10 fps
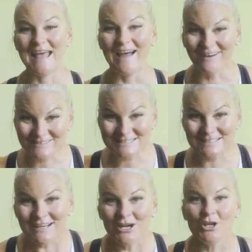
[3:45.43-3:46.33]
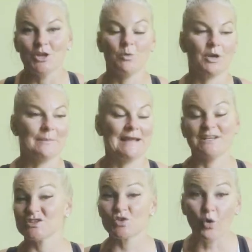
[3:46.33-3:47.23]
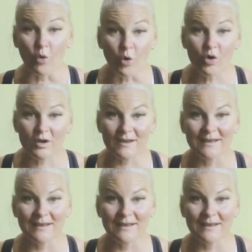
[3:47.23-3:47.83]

out. You want to be able to talk